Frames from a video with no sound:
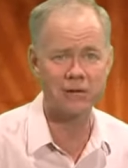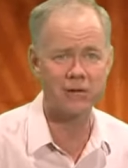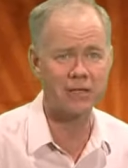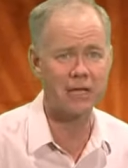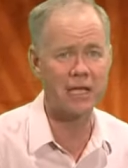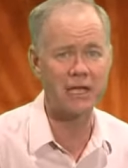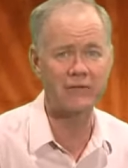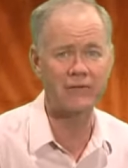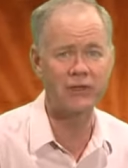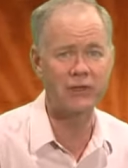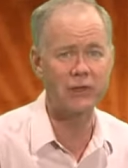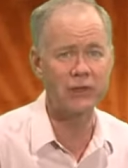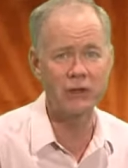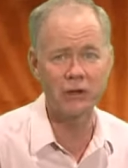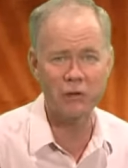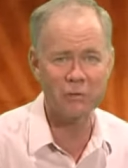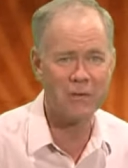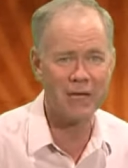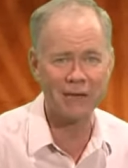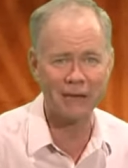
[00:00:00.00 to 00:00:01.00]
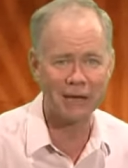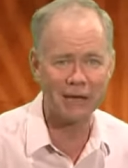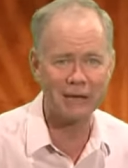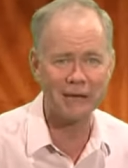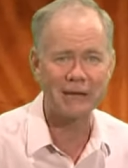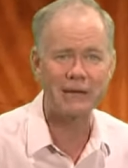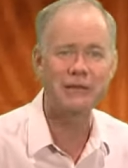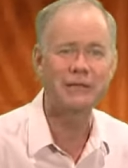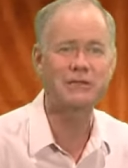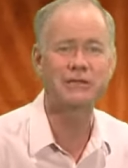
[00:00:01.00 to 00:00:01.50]
gave new meaning
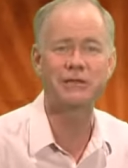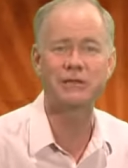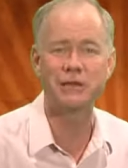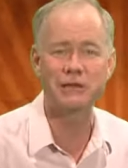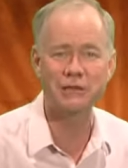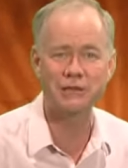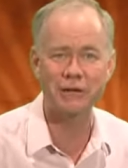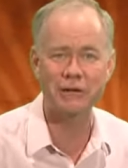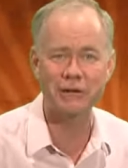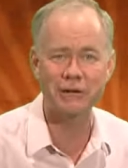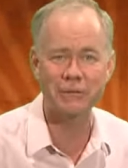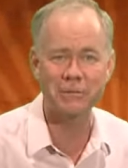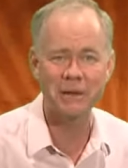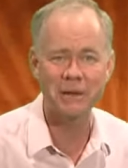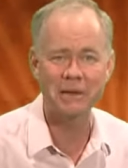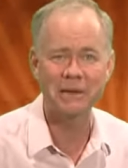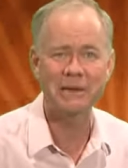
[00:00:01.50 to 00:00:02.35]
to the term